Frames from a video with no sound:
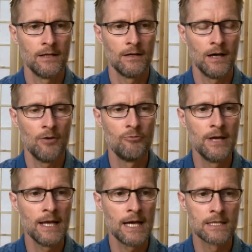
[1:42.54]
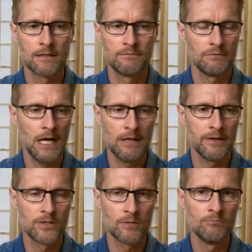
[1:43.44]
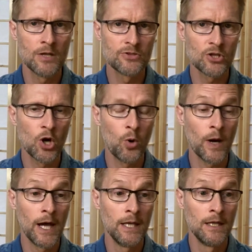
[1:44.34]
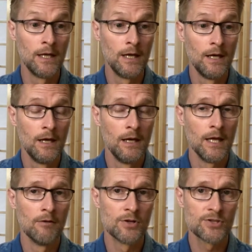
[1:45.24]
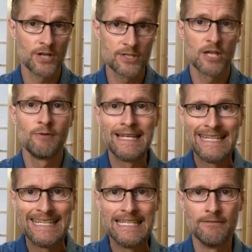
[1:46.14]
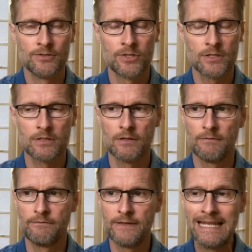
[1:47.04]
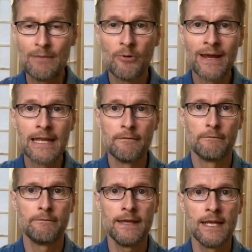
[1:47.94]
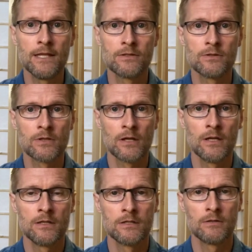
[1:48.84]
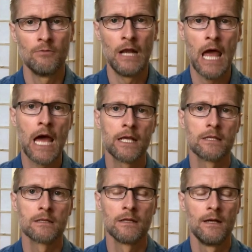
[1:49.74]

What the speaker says: I realized it, I think, some months ago, and it was such a relief, such a liberating feeling to suddenly just relax.